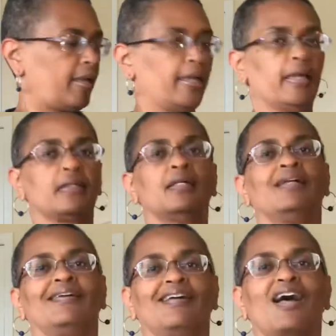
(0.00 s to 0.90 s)
And
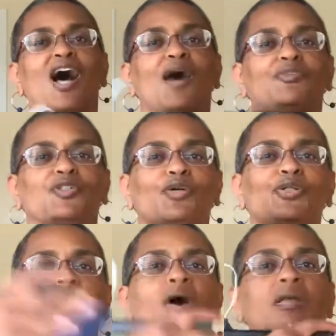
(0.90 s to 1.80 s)
I'm
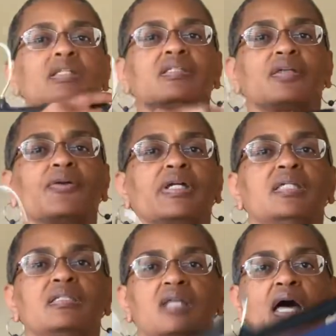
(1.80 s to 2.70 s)
showing you all this skirt
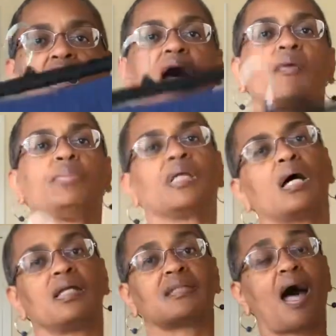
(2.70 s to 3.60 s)
inside out
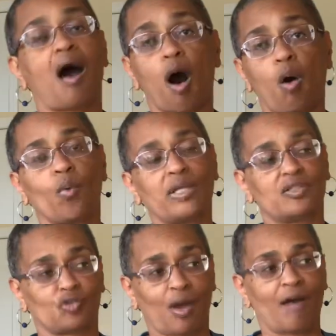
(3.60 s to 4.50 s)
because I
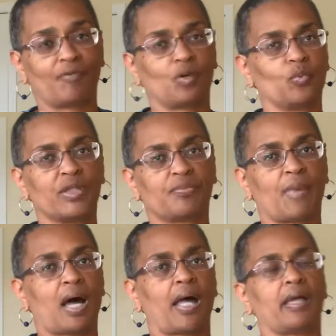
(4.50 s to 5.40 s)
always travel with
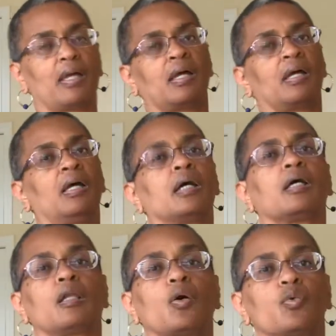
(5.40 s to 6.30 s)
my
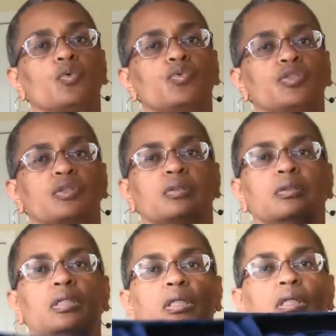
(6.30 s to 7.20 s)
clothes
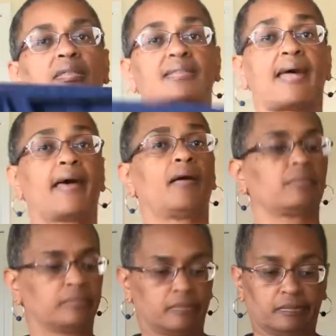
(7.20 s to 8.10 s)
inside out.